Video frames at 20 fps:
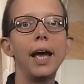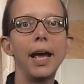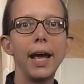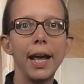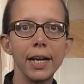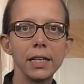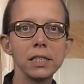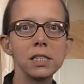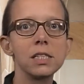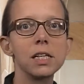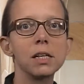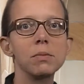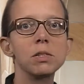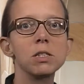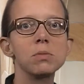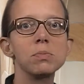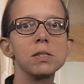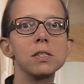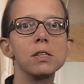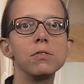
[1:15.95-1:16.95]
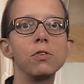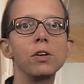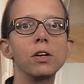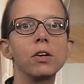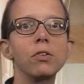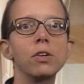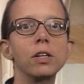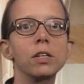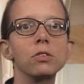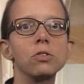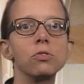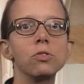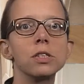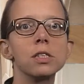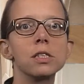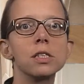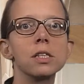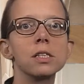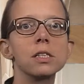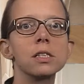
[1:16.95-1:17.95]
and segment-specific
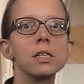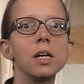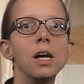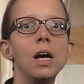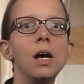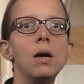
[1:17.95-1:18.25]
characteristics